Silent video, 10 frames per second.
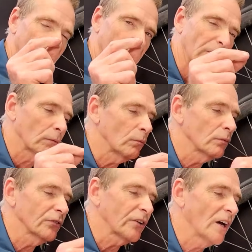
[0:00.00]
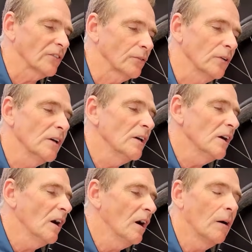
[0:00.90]
bits of metal will start to
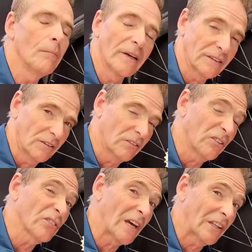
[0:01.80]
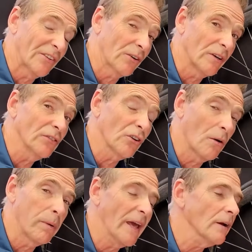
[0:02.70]
discolour the grease,
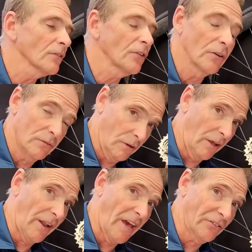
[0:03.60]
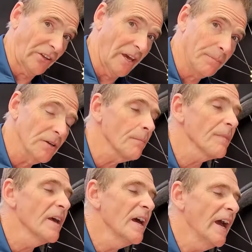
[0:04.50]
go black. So that hasn't happened.
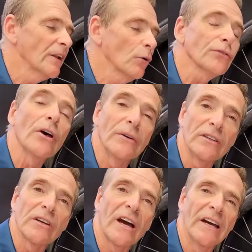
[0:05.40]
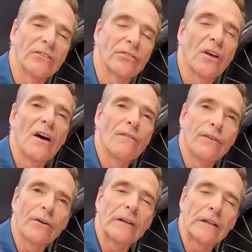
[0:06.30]
And it also indicates
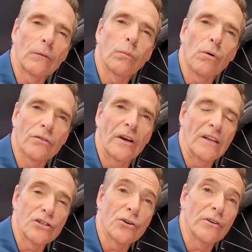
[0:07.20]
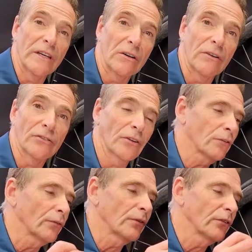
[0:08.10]
very little water and dirt ingress
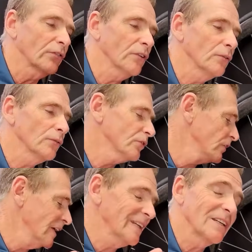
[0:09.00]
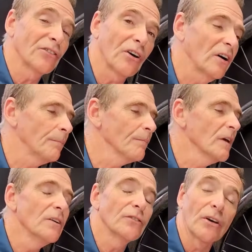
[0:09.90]
through the seals to get inside.
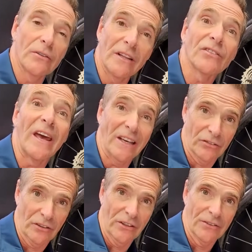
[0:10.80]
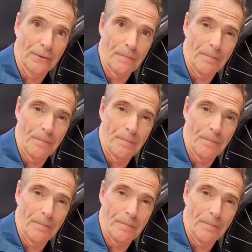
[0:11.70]
So that's excellent.